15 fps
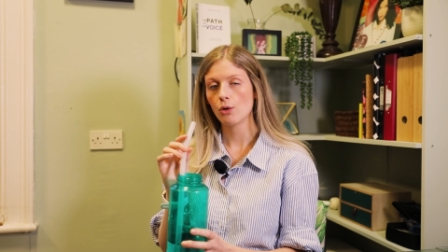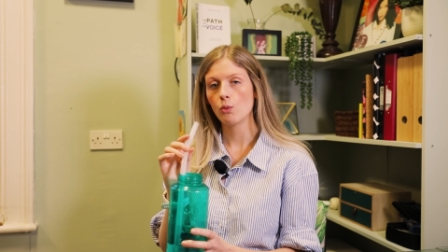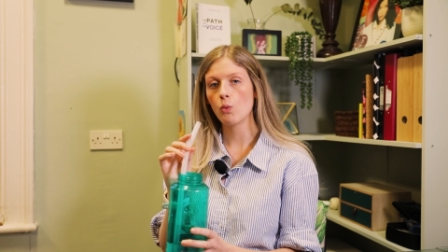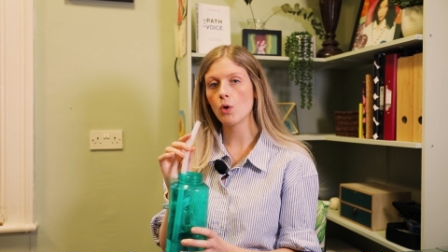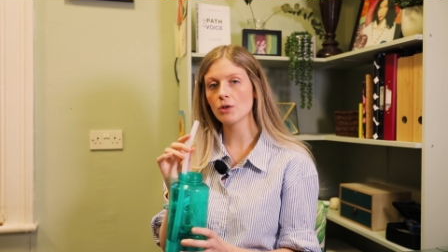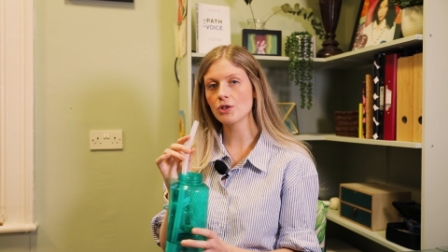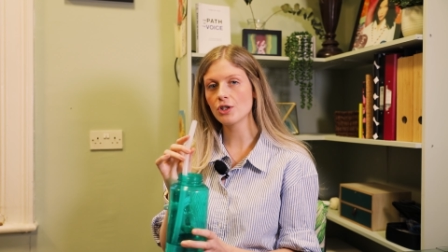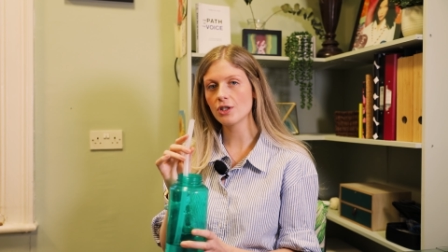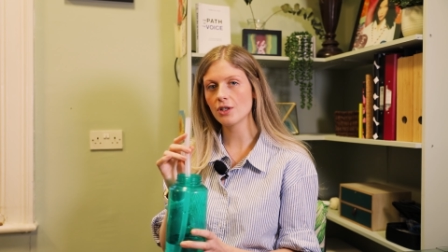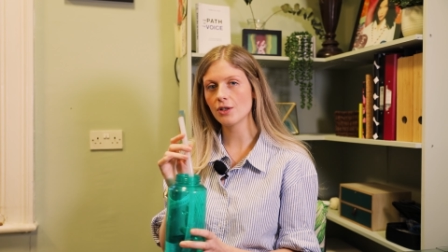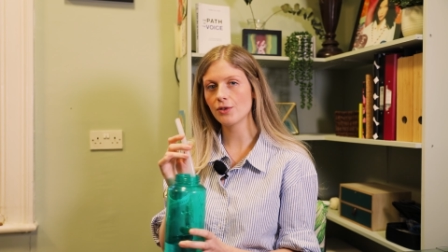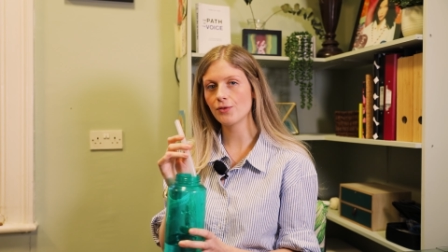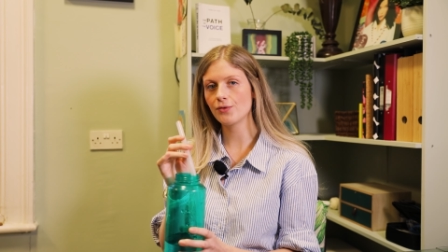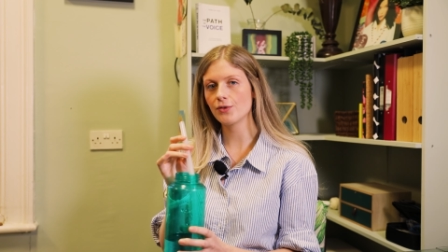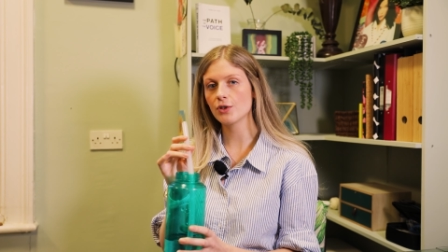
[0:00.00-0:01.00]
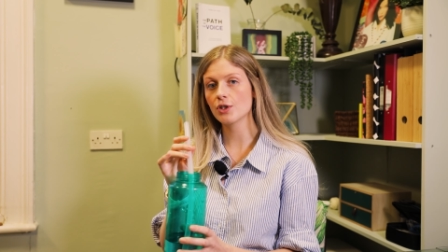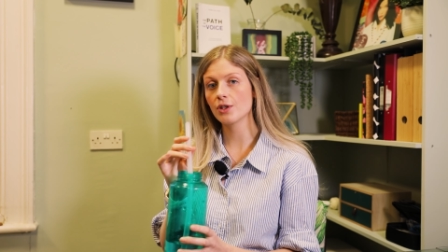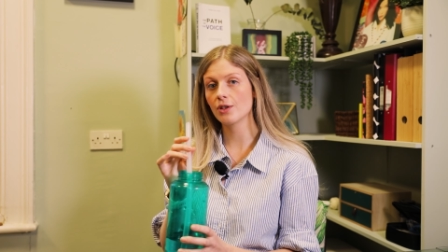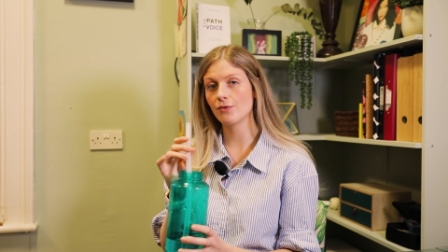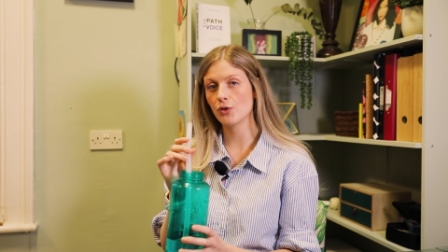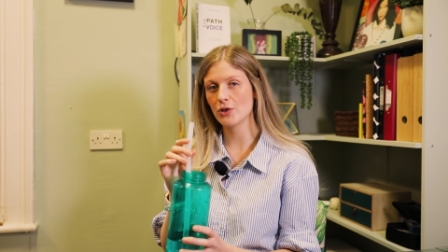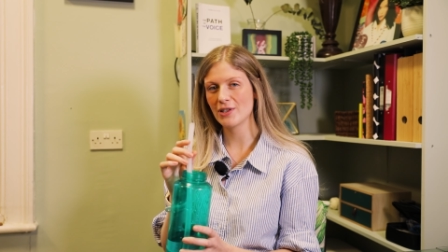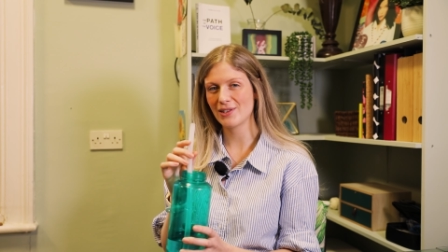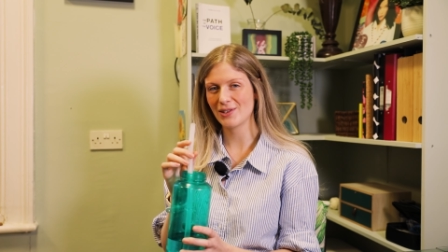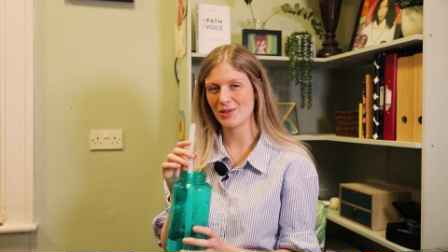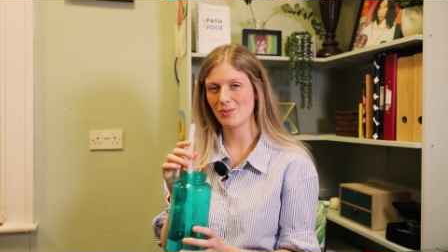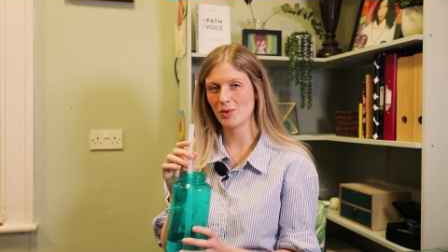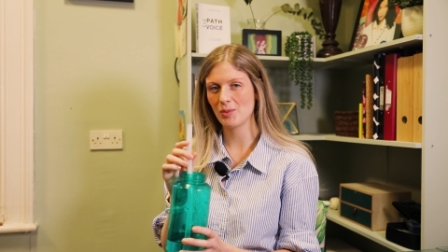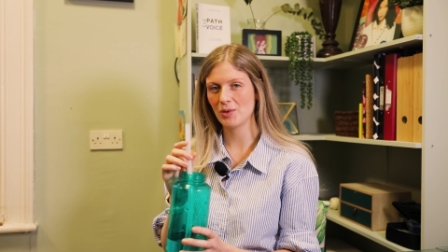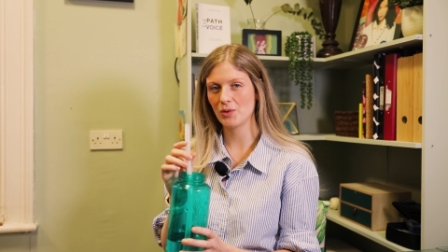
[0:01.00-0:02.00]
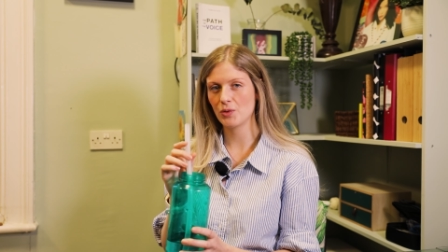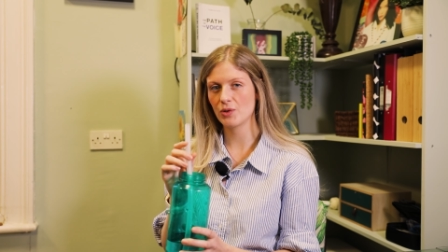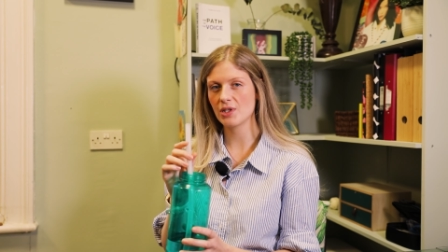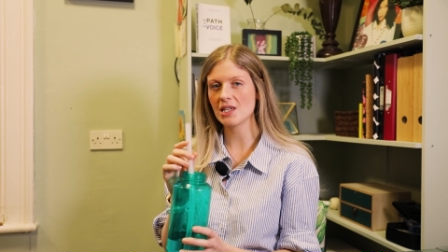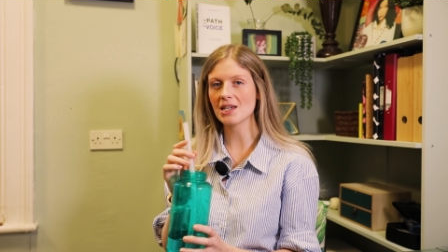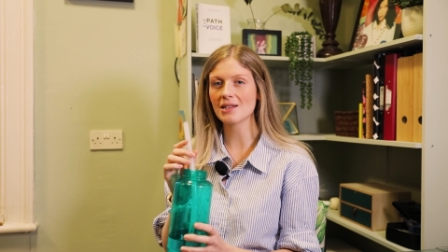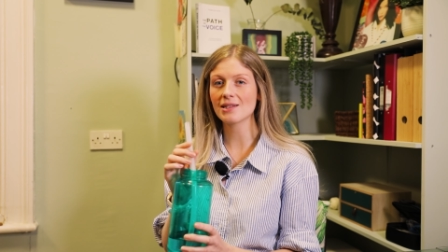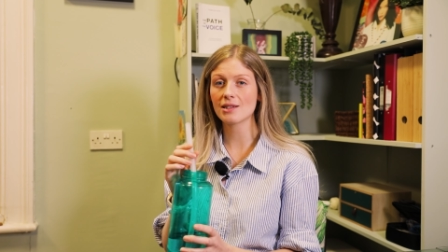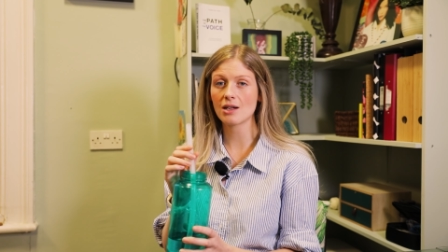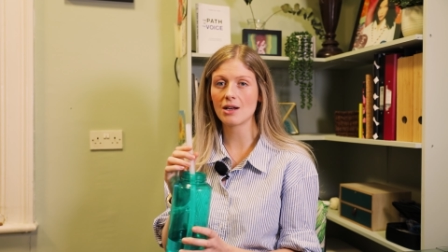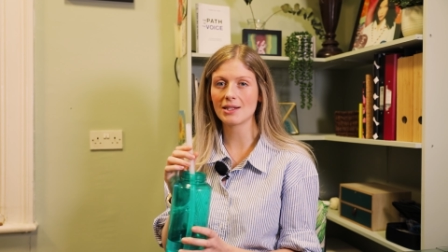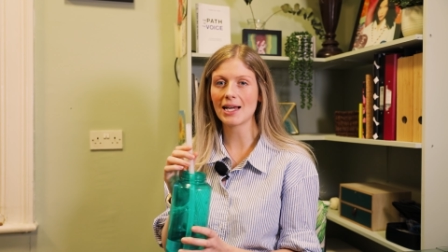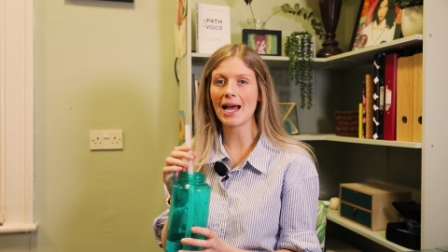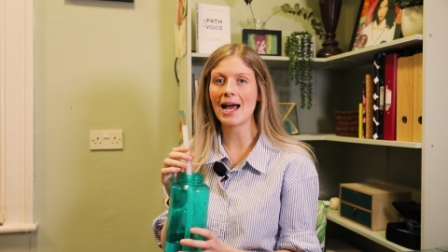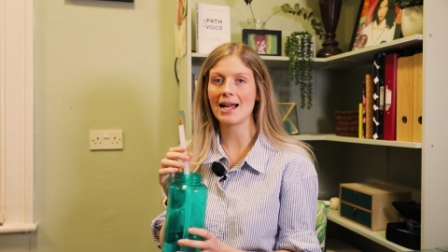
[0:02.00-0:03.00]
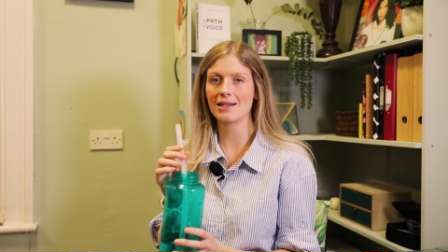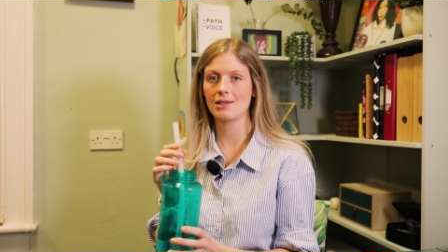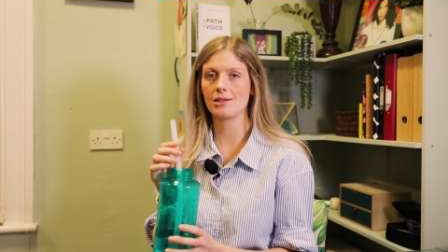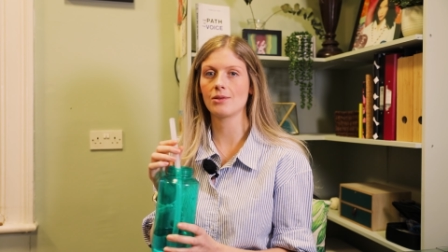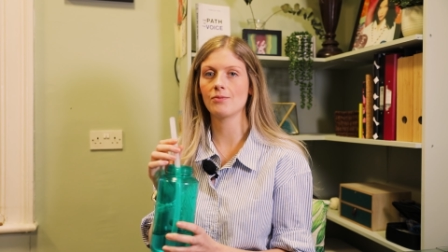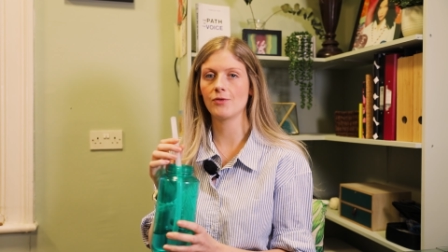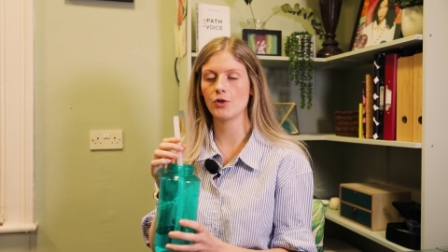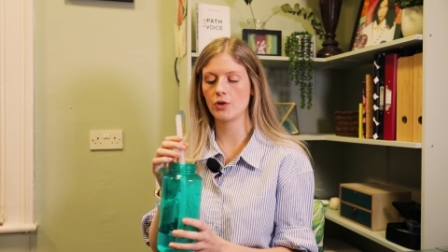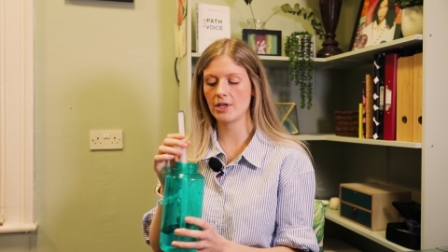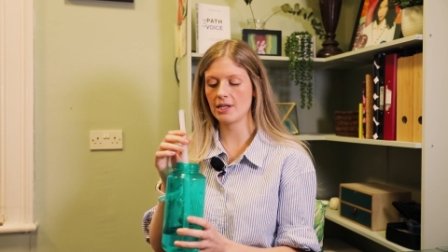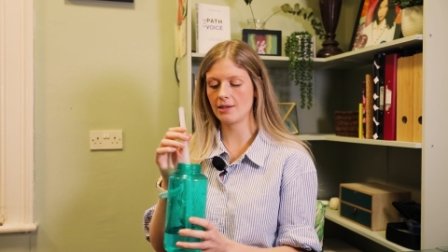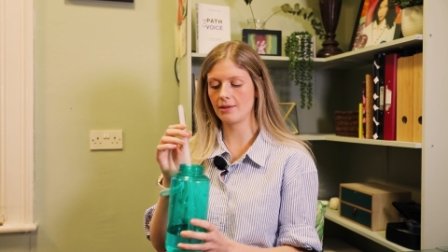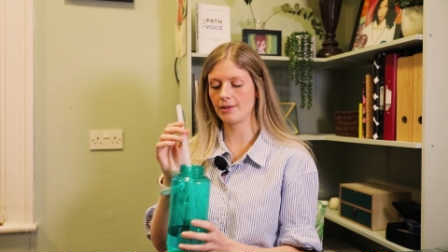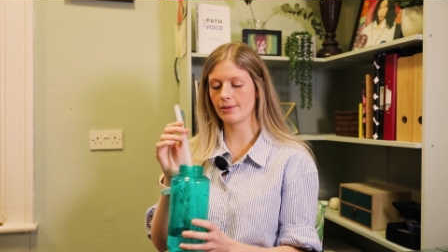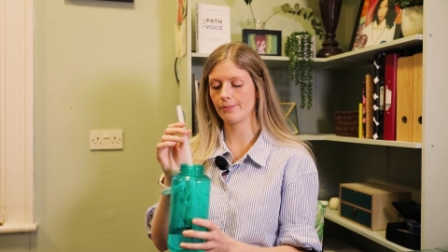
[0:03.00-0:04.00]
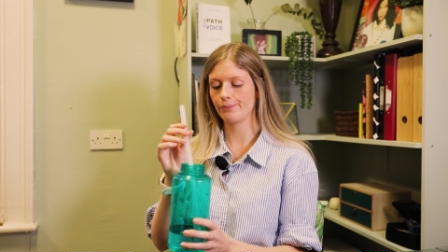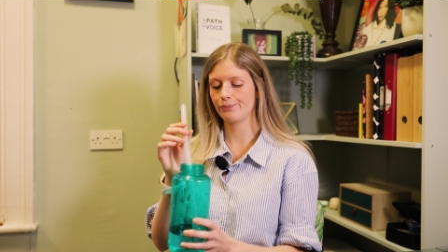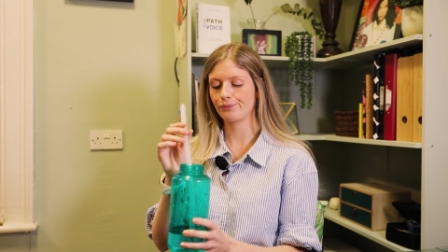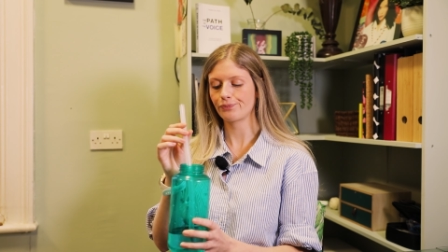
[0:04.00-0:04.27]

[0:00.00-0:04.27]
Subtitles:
Once you've done the voiceless bubbles, you can start to add some voice.